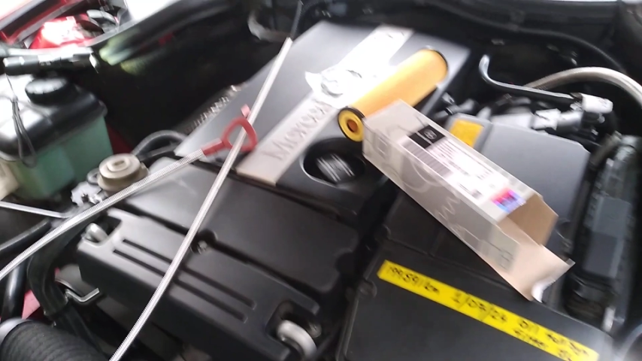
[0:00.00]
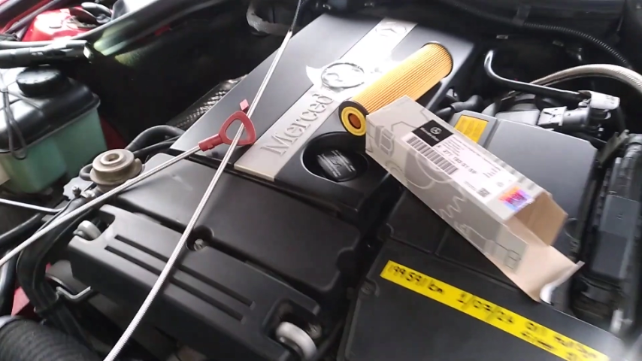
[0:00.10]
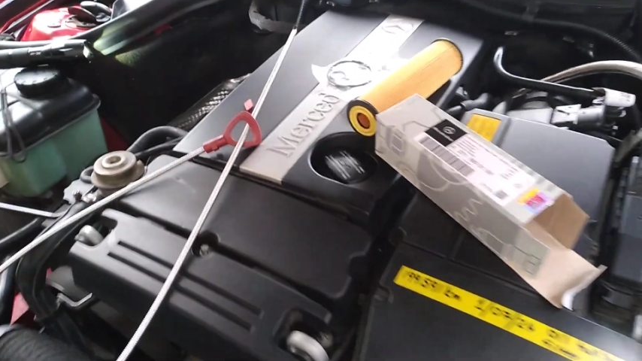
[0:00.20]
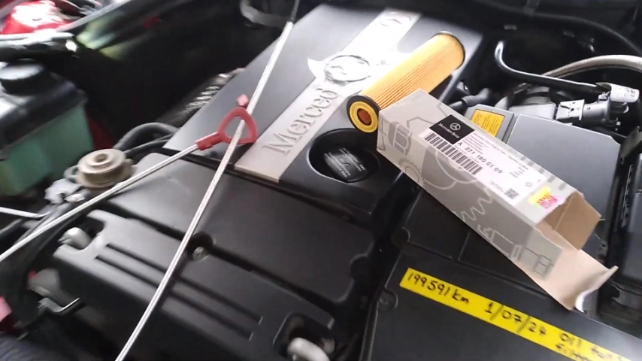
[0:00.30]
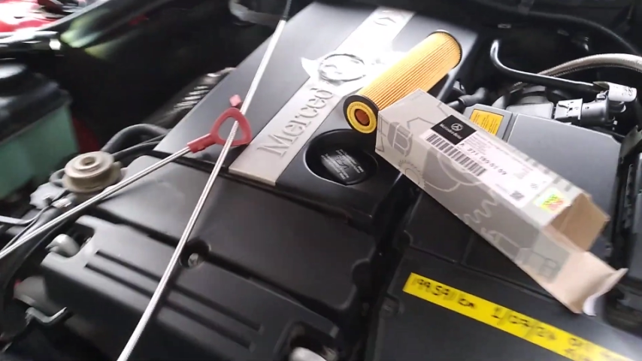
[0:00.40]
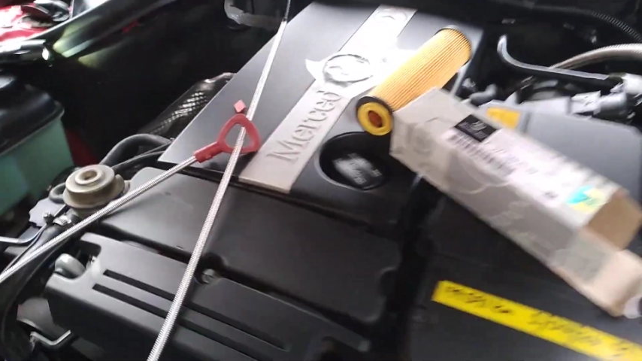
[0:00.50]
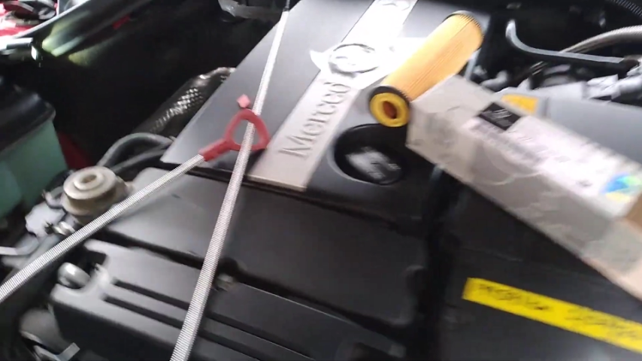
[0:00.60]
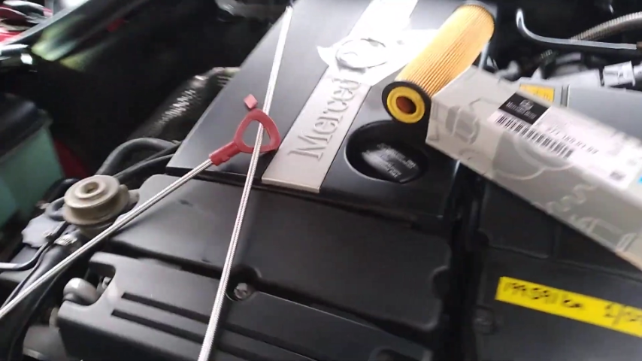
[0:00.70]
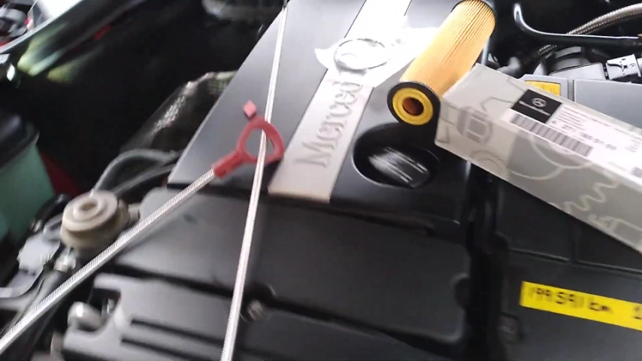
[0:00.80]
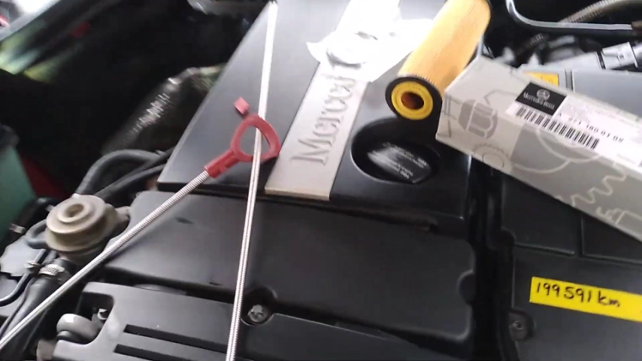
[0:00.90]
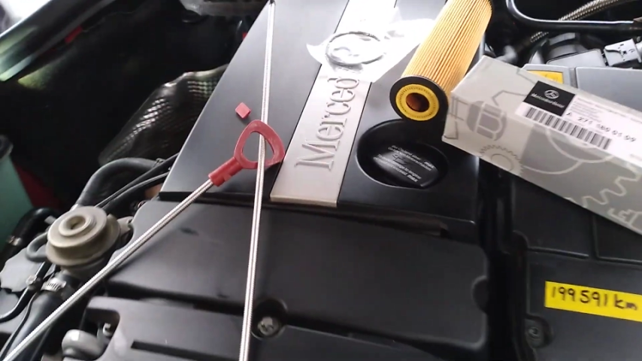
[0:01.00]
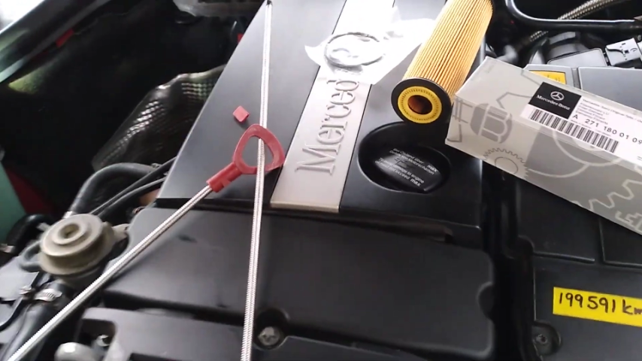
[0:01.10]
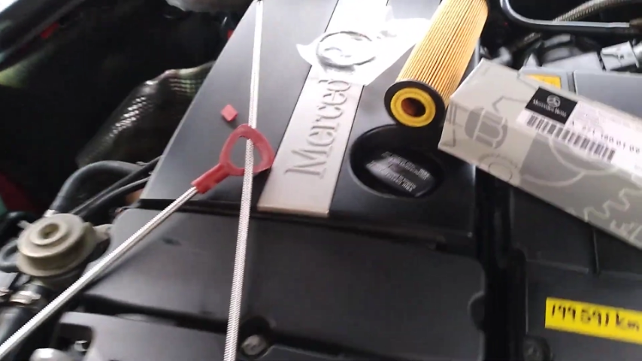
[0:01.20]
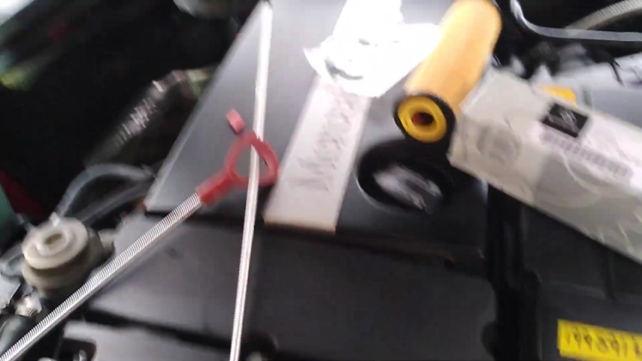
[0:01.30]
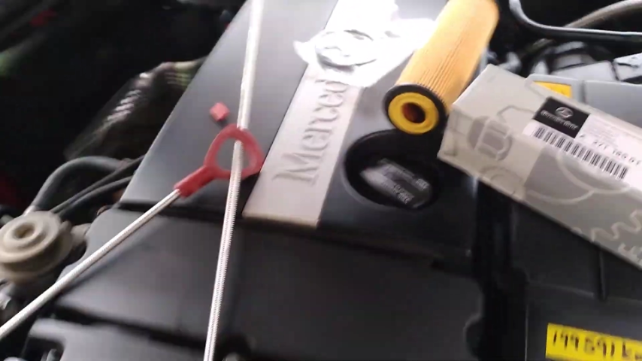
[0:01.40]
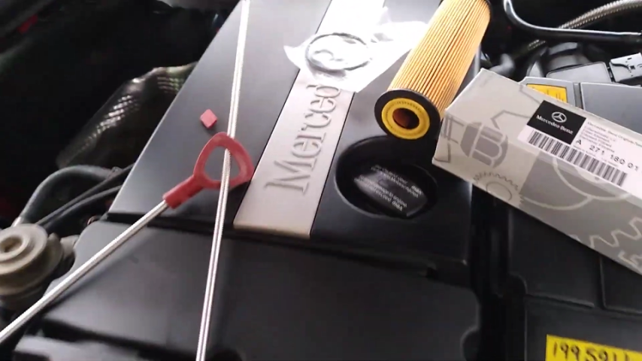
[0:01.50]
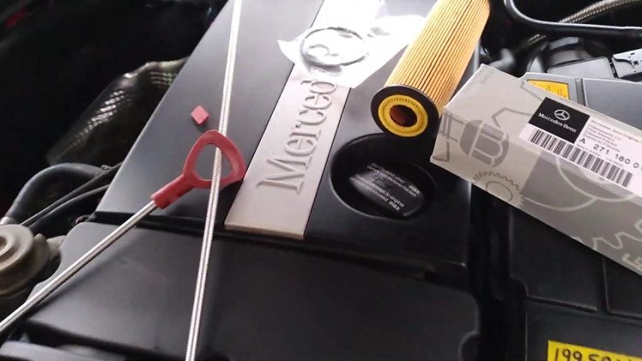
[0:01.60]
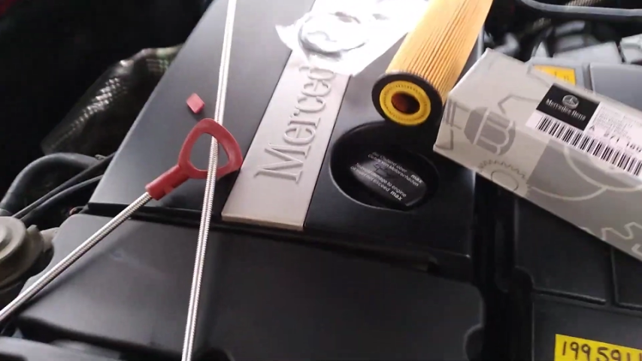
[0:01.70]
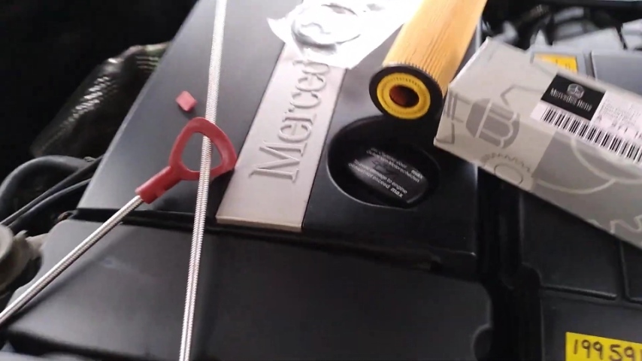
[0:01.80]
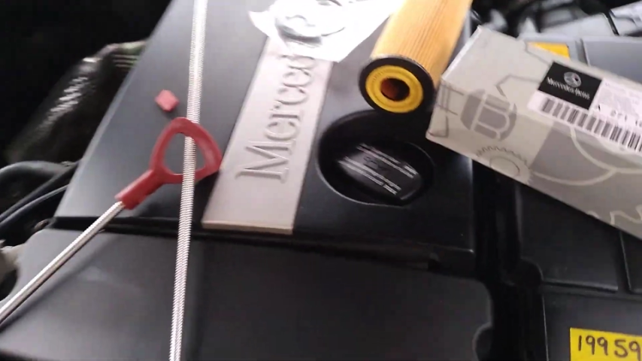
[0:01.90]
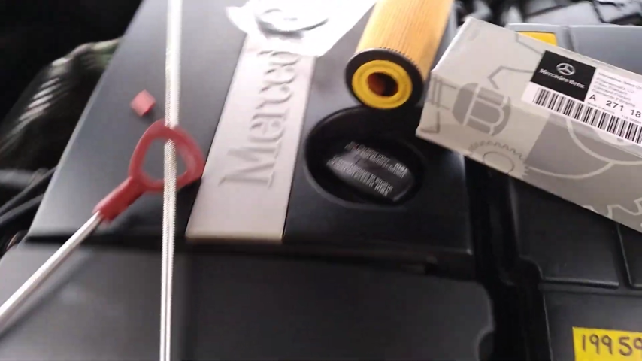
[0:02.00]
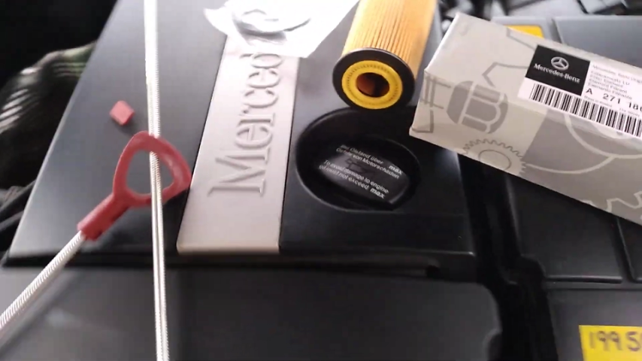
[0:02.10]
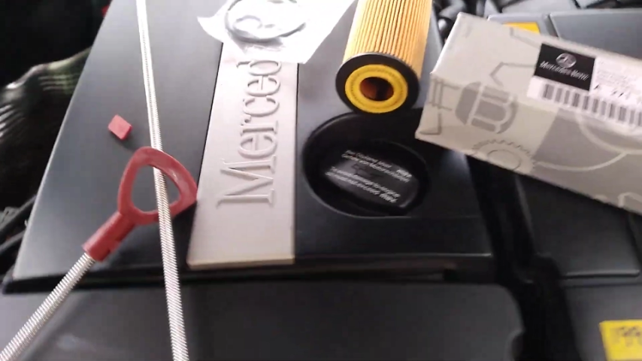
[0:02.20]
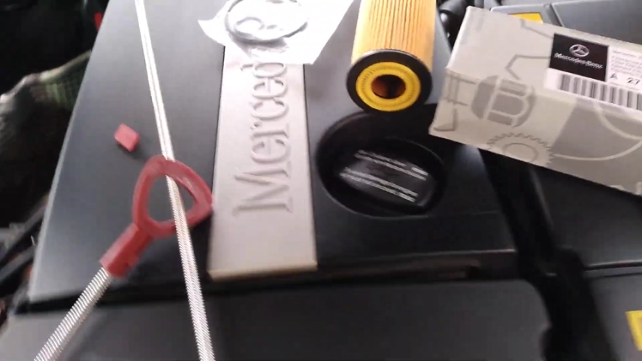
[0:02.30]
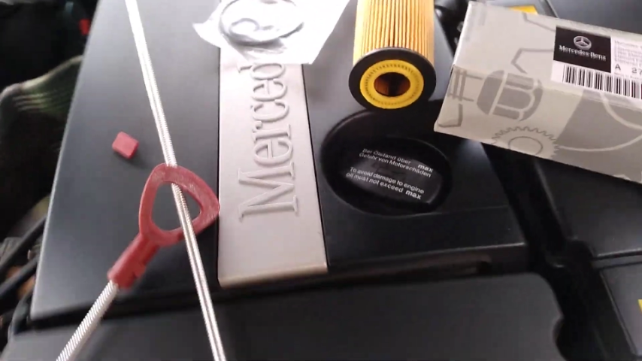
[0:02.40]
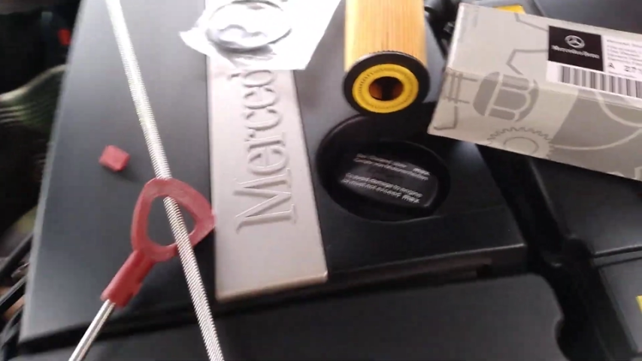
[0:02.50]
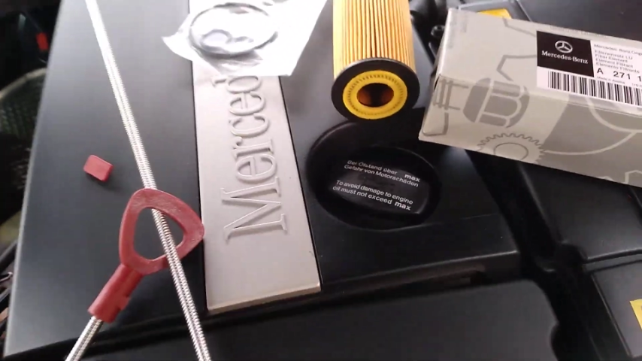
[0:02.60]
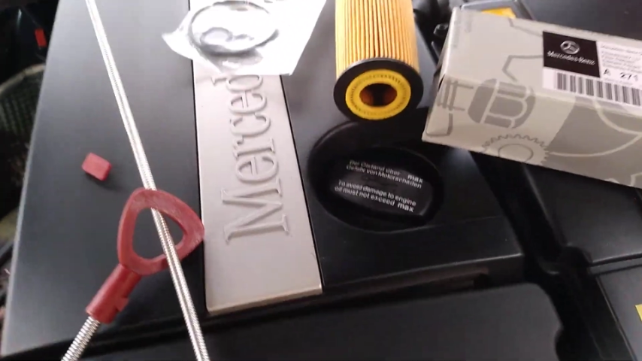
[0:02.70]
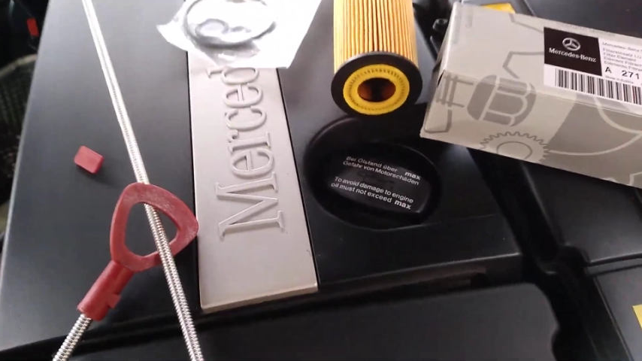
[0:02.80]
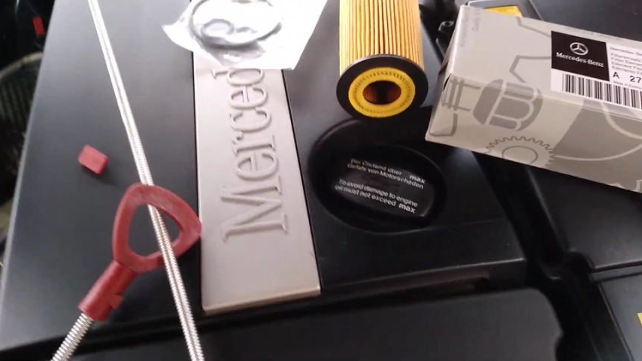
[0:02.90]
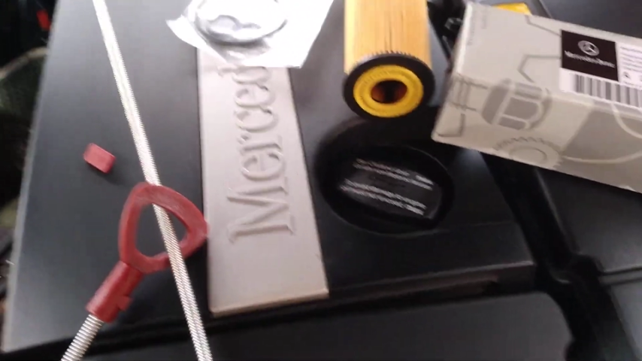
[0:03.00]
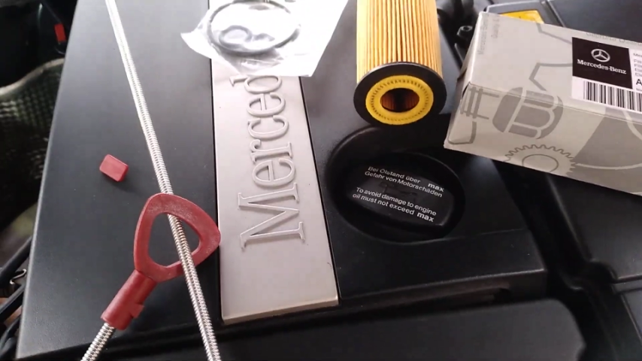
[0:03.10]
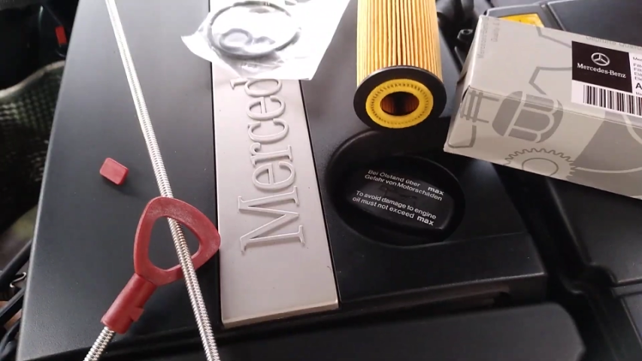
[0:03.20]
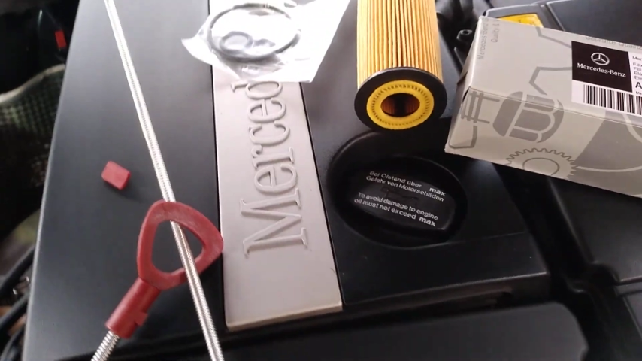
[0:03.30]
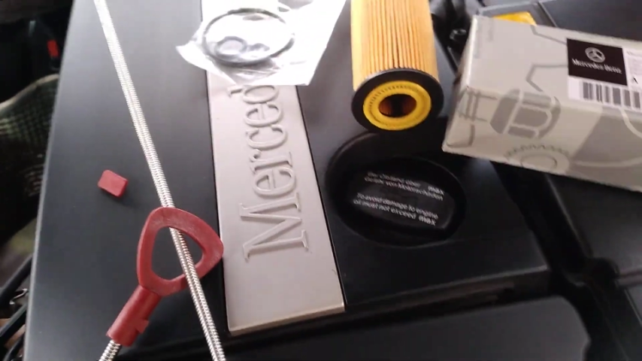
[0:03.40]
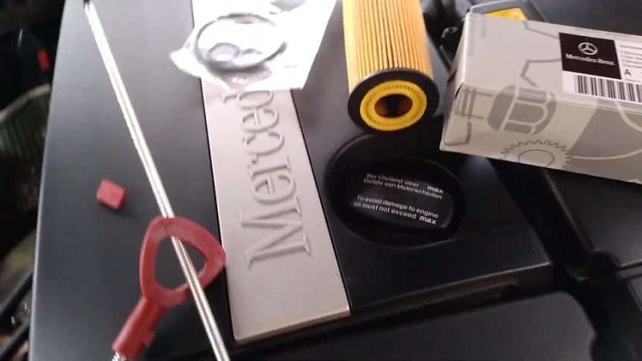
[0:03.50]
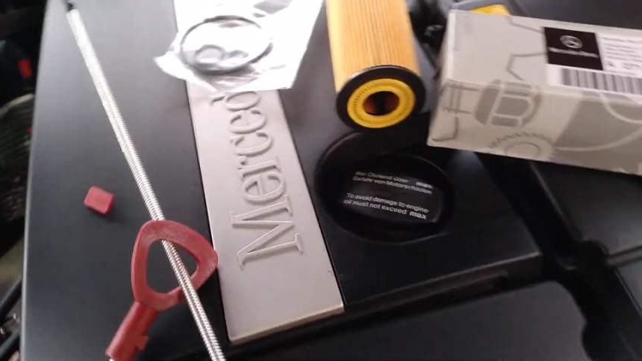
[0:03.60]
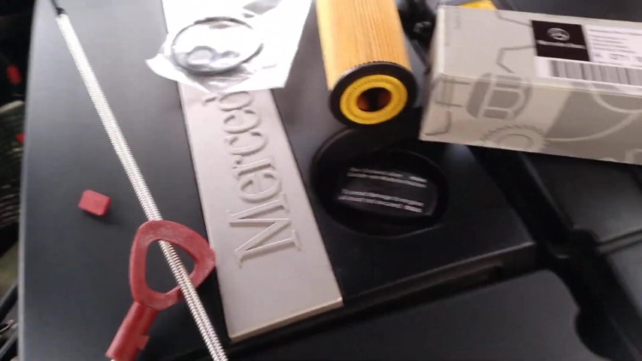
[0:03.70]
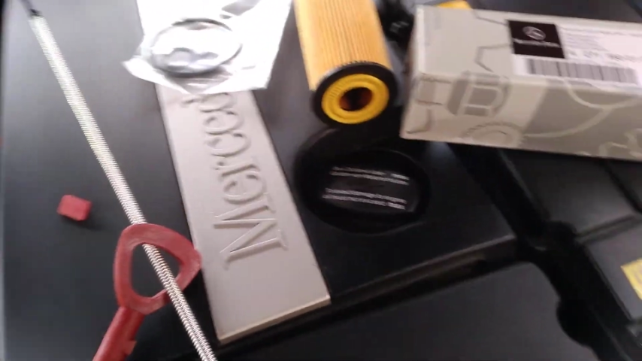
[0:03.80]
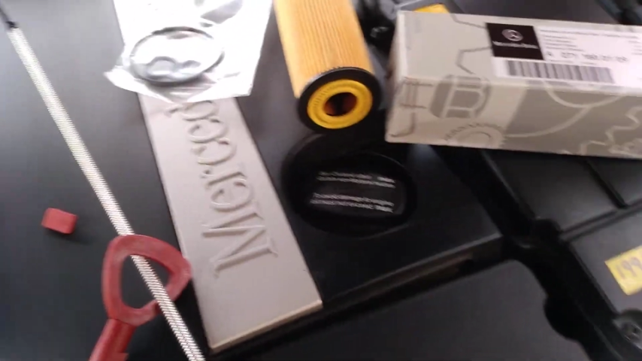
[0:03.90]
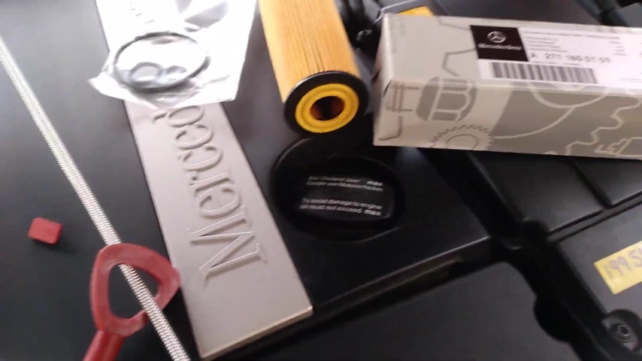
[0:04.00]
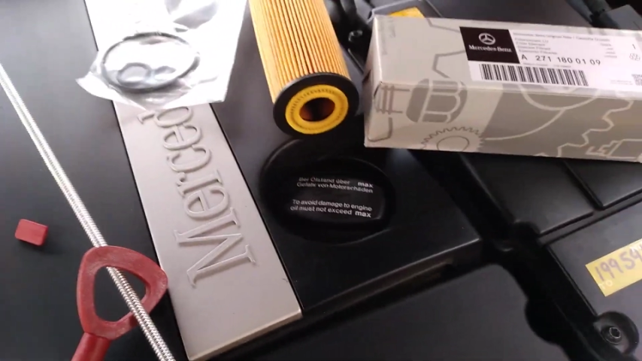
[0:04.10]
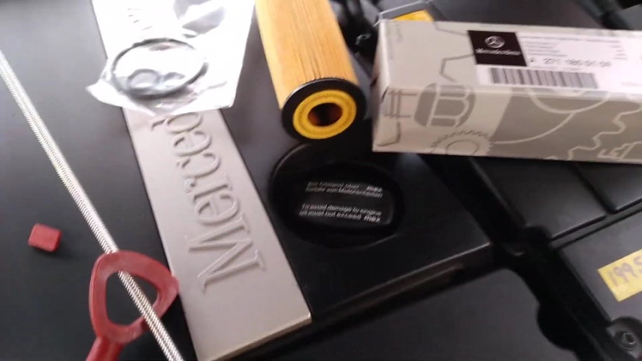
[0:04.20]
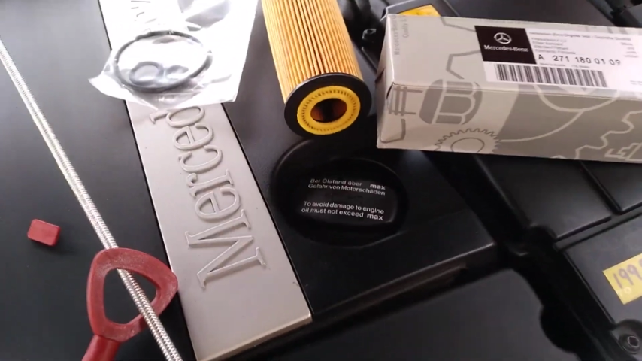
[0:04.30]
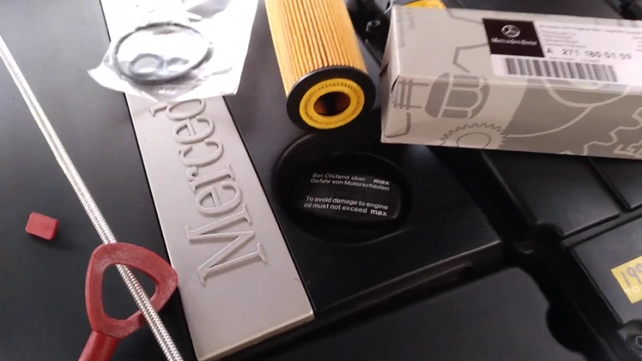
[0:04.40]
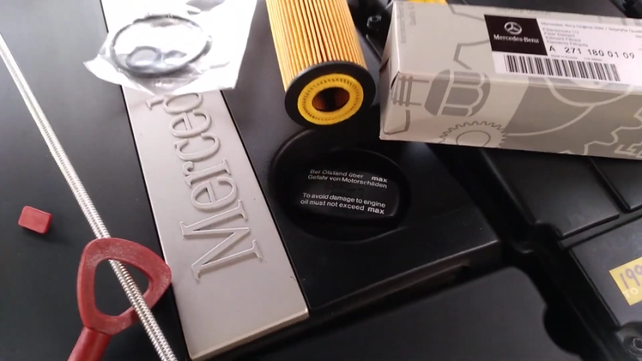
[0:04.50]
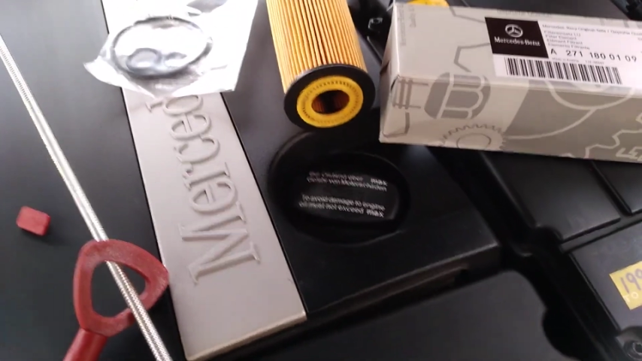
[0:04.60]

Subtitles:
[unreadable: no face in view]